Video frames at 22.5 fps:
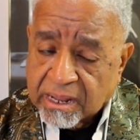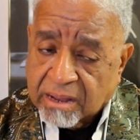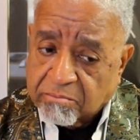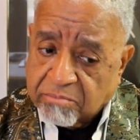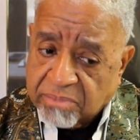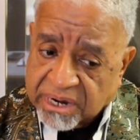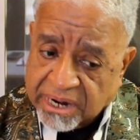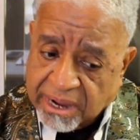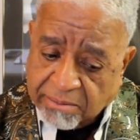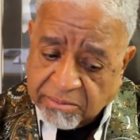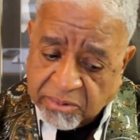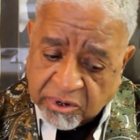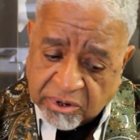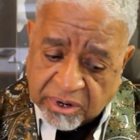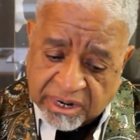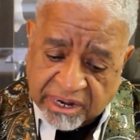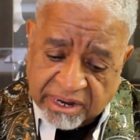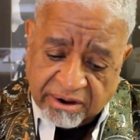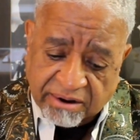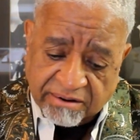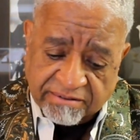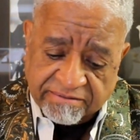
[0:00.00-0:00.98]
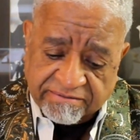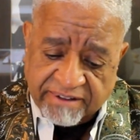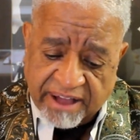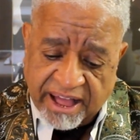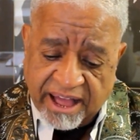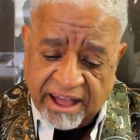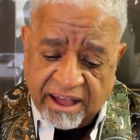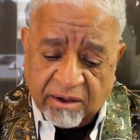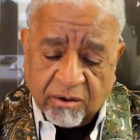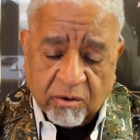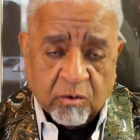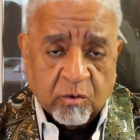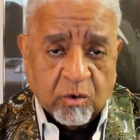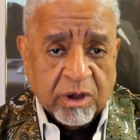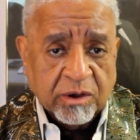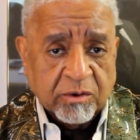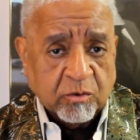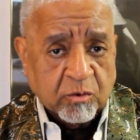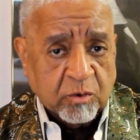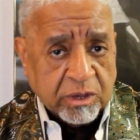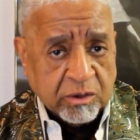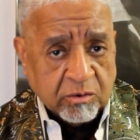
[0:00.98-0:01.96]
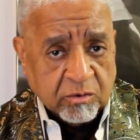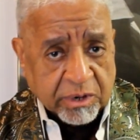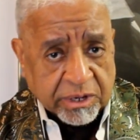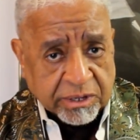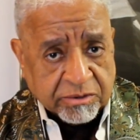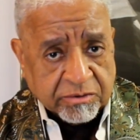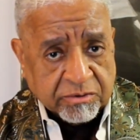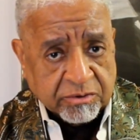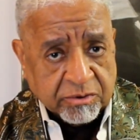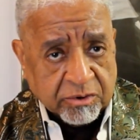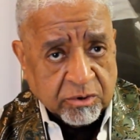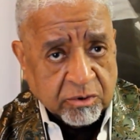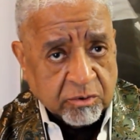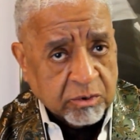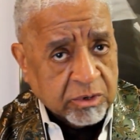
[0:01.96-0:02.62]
But I'm going to clarify what we went through.